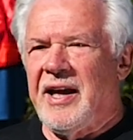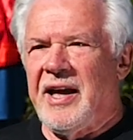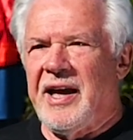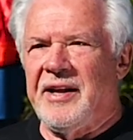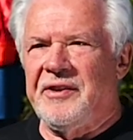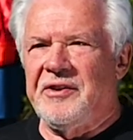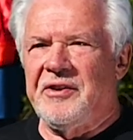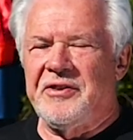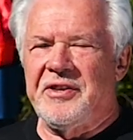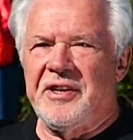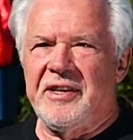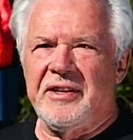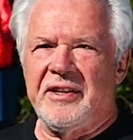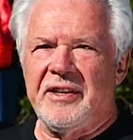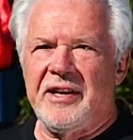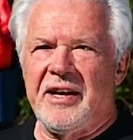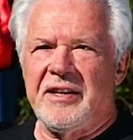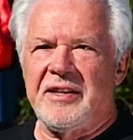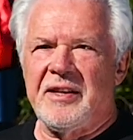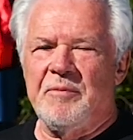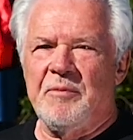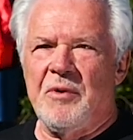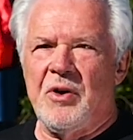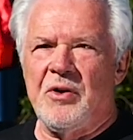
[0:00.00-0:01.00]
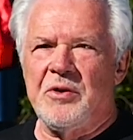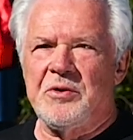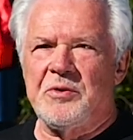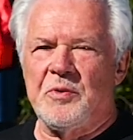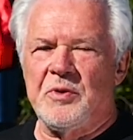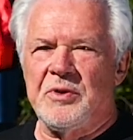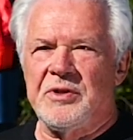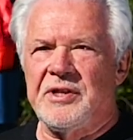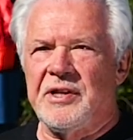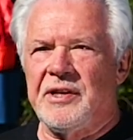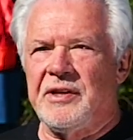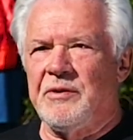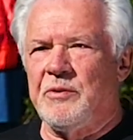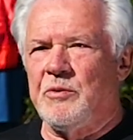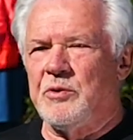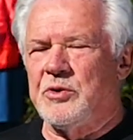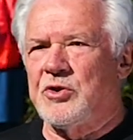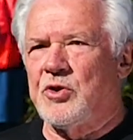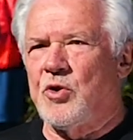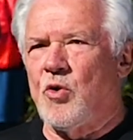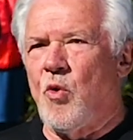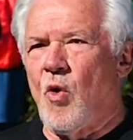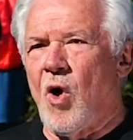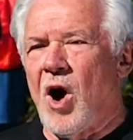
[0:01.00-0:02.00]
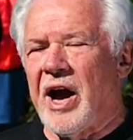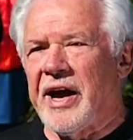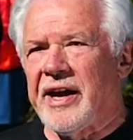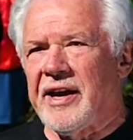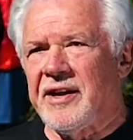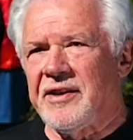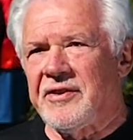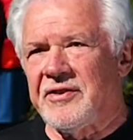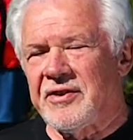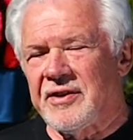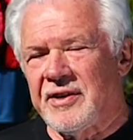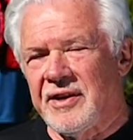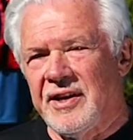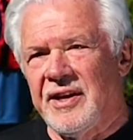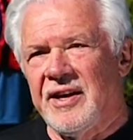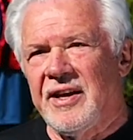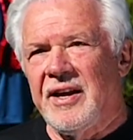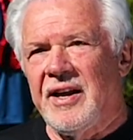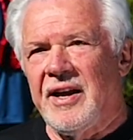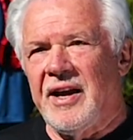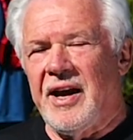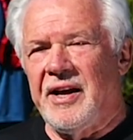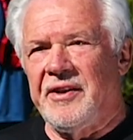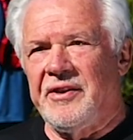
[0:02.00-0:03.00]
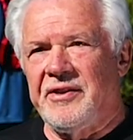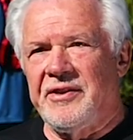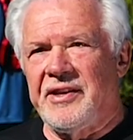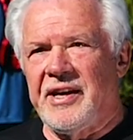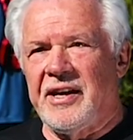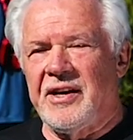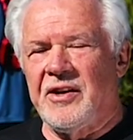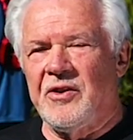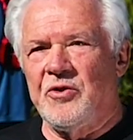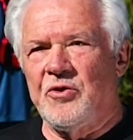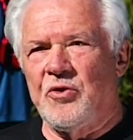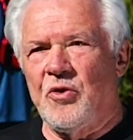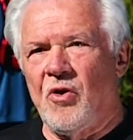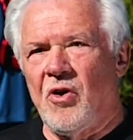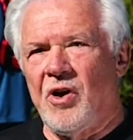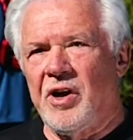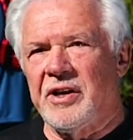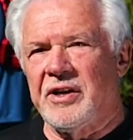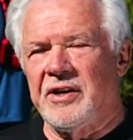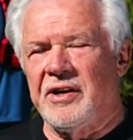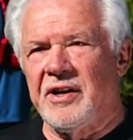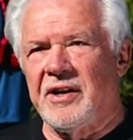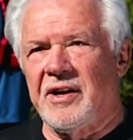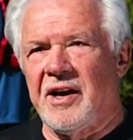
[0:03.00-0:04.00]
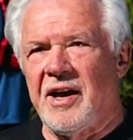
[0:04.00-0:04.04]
And the thing they liked the most was it was quiet and that they can talk in a